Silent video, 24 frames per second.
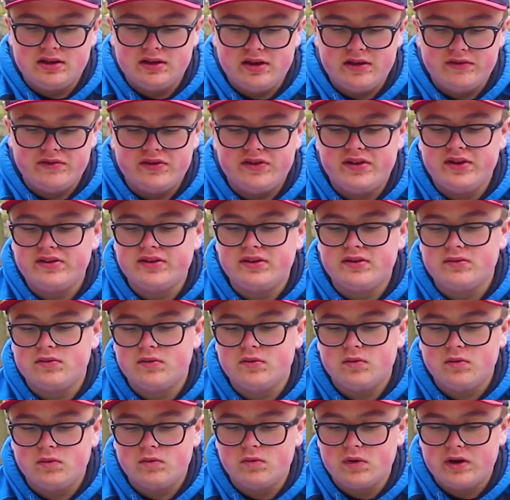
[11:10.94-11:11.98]
If it doesn't,
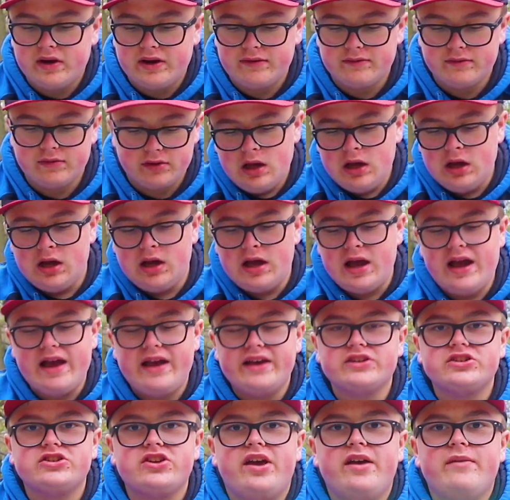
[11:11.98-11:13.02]
whatever. I
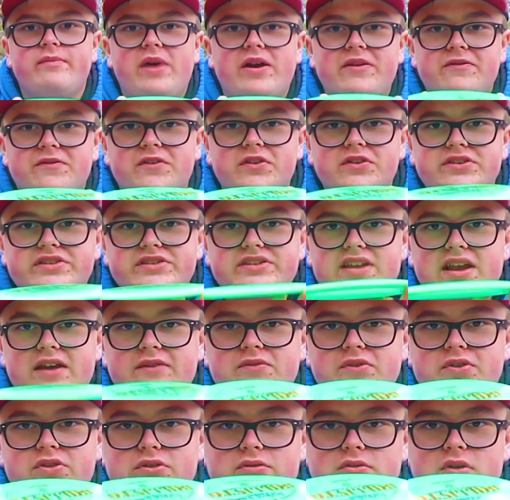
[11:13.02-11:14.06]
actually have my furthest
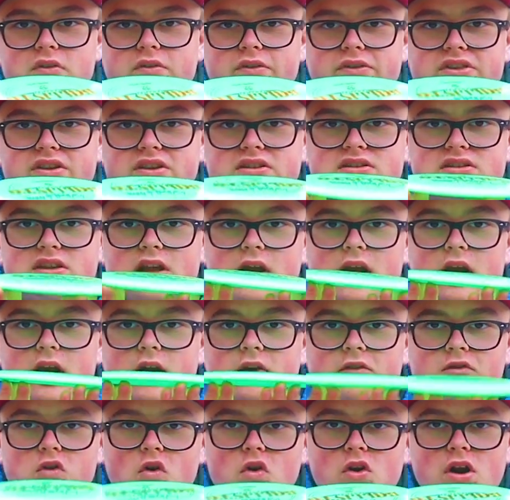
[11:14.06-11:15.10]
ever throw with this,
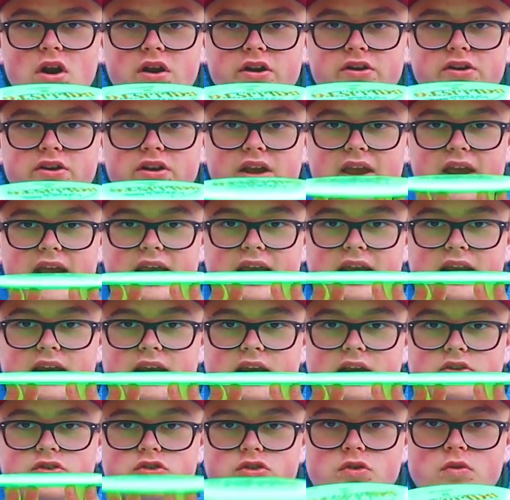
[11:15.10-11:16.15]

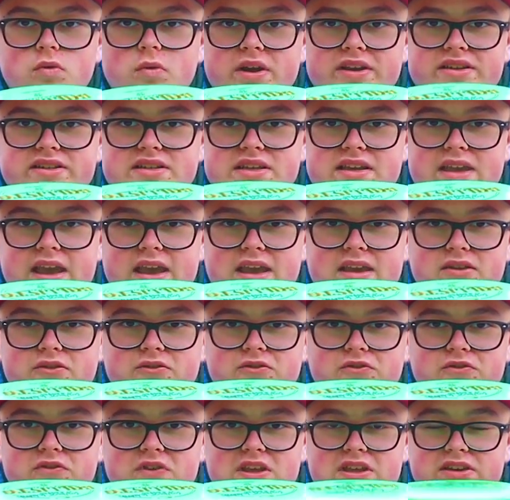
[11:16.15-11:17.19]
428
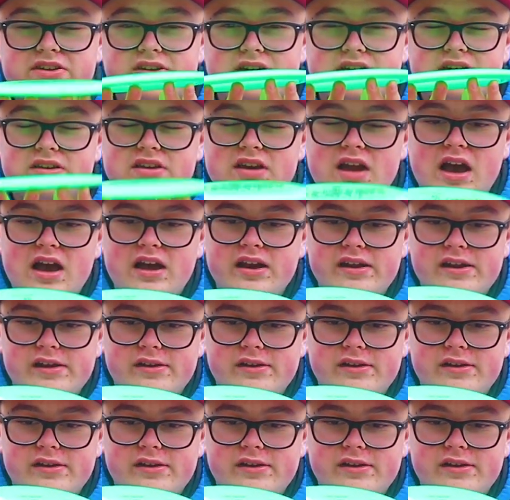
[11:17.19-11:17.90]
feet, not